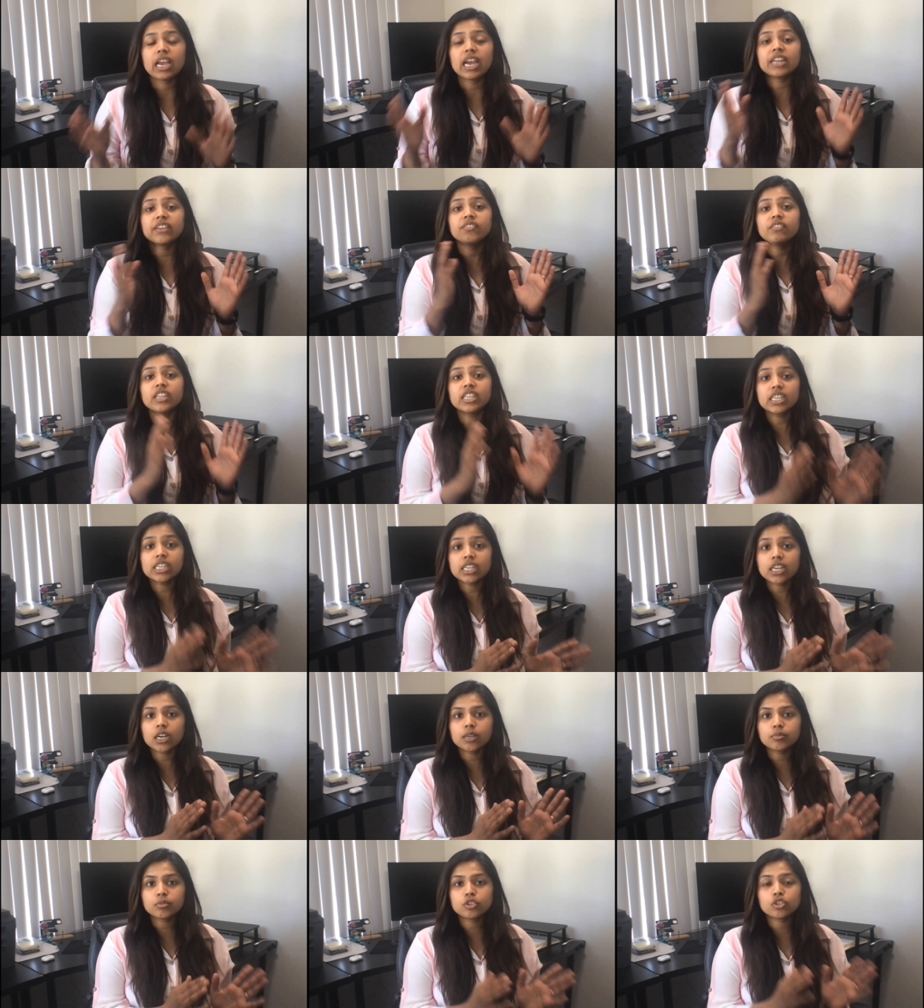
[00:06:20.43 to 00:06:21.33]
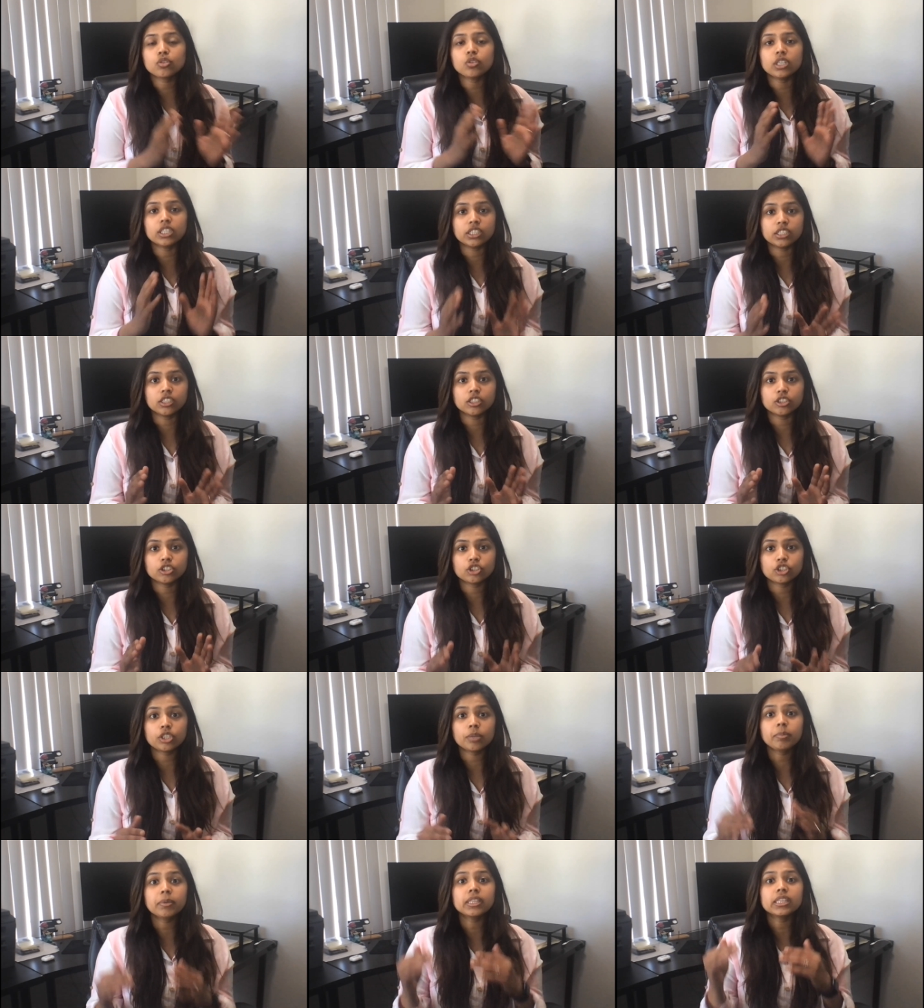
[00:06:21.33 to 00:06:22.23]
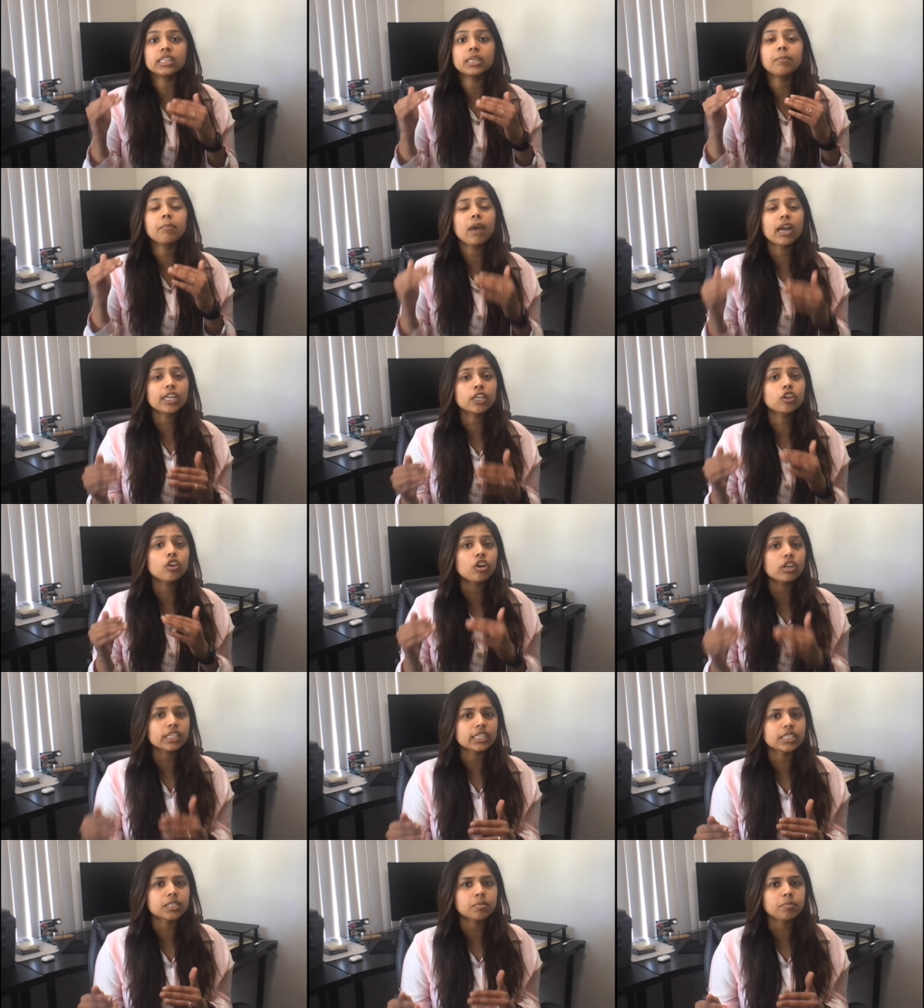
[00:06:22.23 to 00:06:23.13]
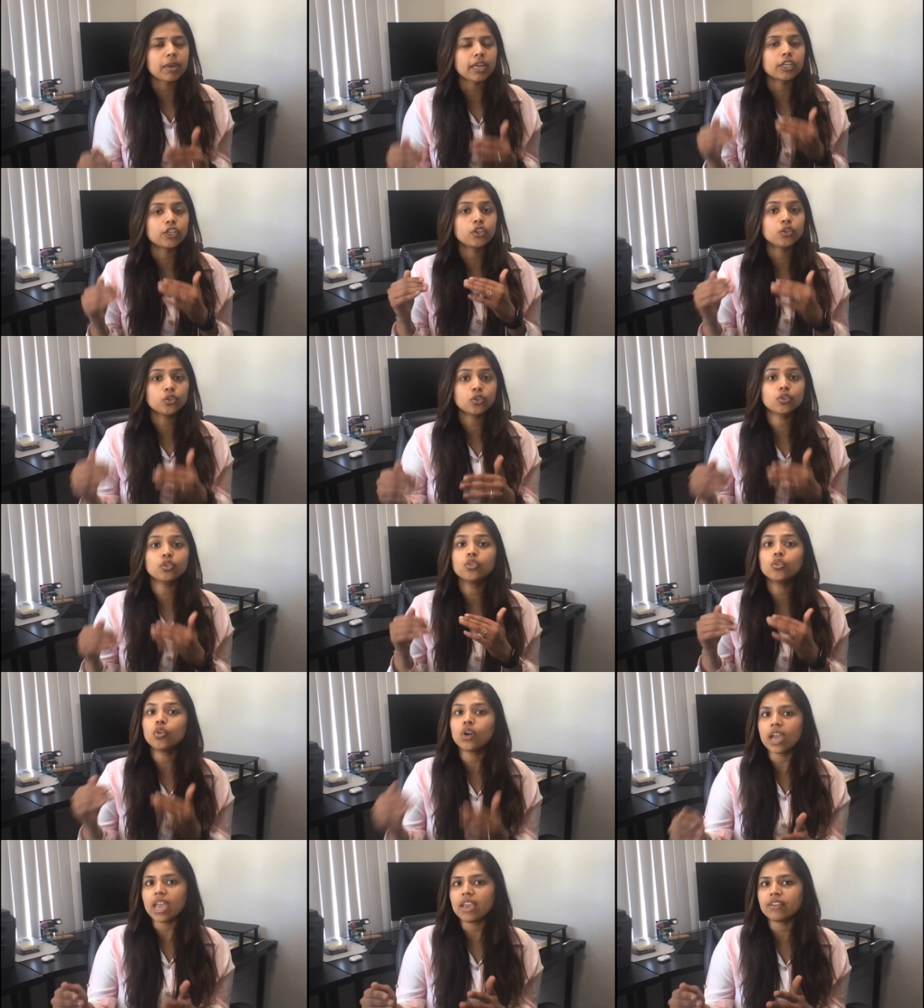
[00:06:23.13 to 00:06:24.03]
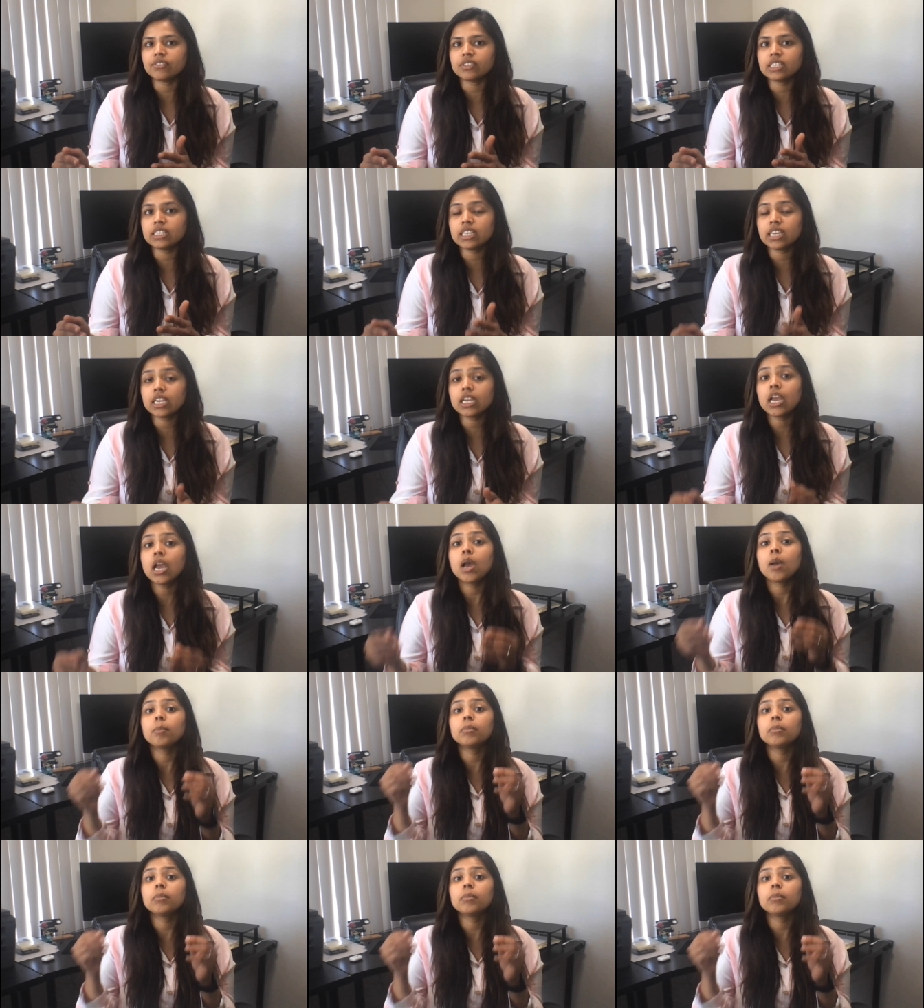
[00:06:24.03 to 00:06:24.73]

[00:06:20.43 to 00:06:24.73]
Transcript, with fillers: And when it comes to internship, they might not expect you to know everything,